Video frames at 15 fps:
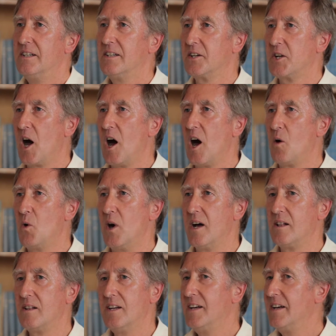at
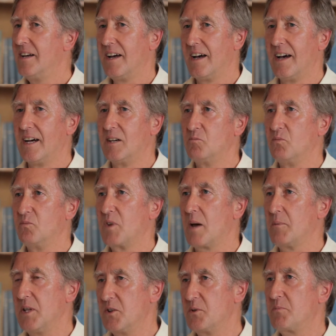Harwell,
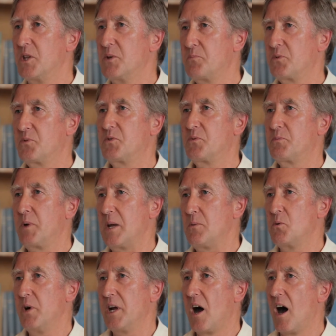the
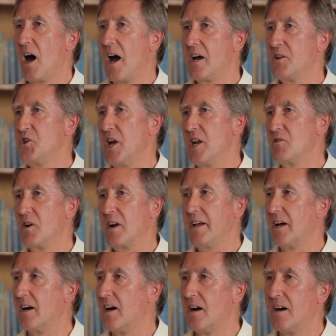people we hire generally
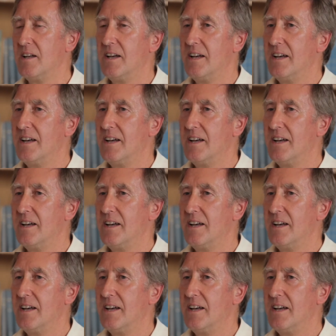are